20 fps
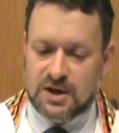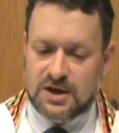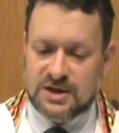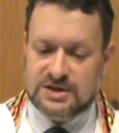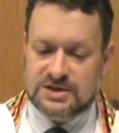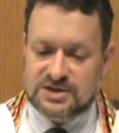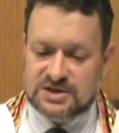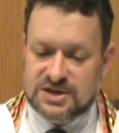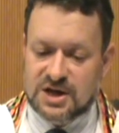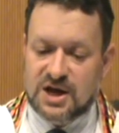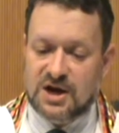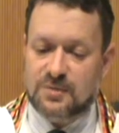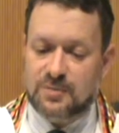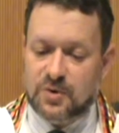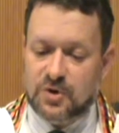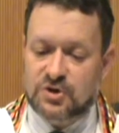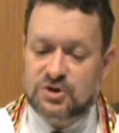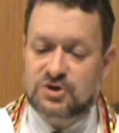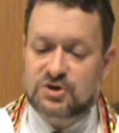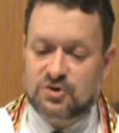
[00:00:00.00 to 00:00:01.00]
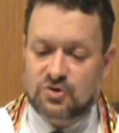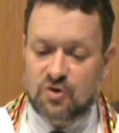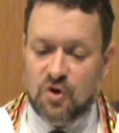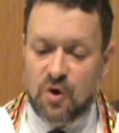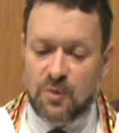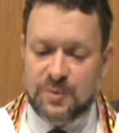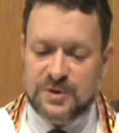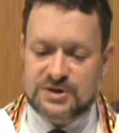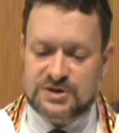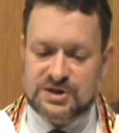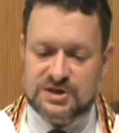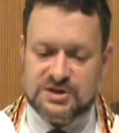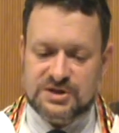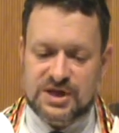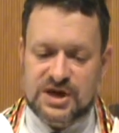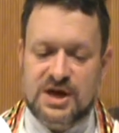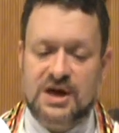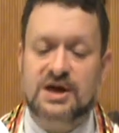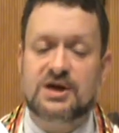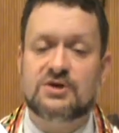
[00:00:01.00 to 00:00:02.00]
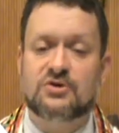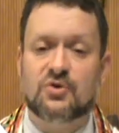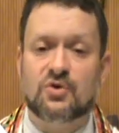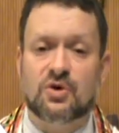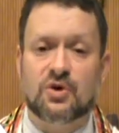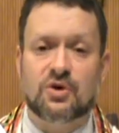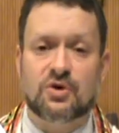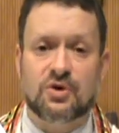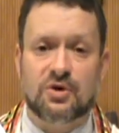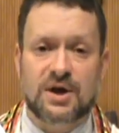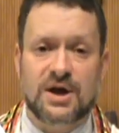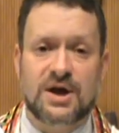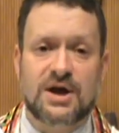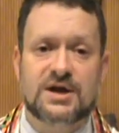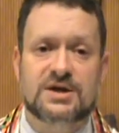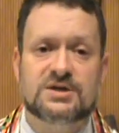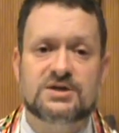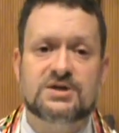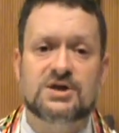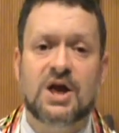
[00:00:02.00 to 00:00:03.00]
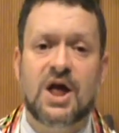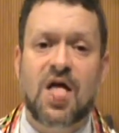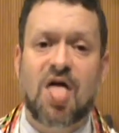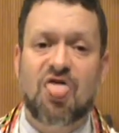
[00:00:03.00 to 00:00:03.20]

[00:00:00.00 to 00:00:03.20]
Instead, a person who opens his hand or her hands